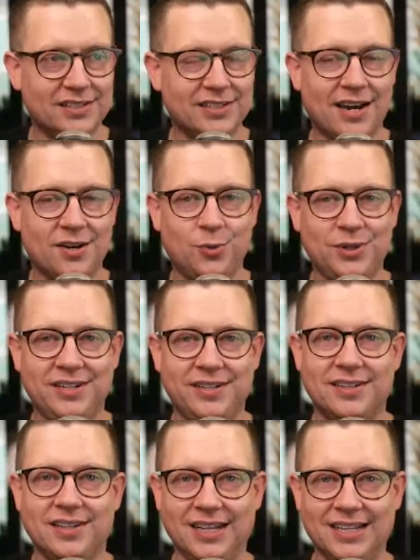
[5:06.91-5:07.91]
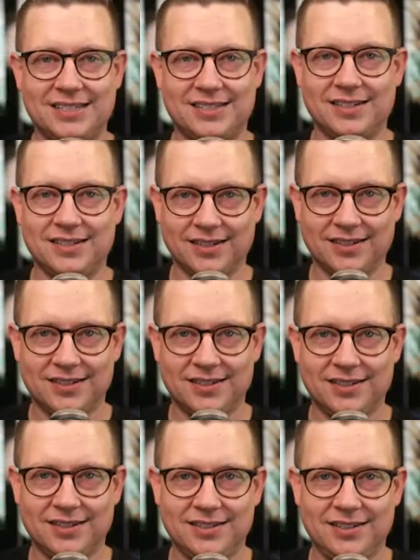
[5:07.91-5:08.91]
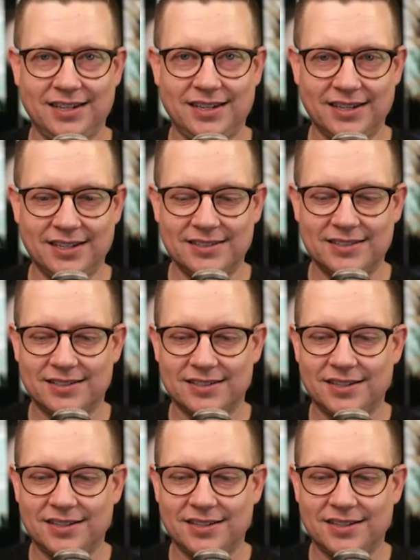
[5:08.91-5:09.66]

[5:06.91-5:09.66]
How do we listen to kids?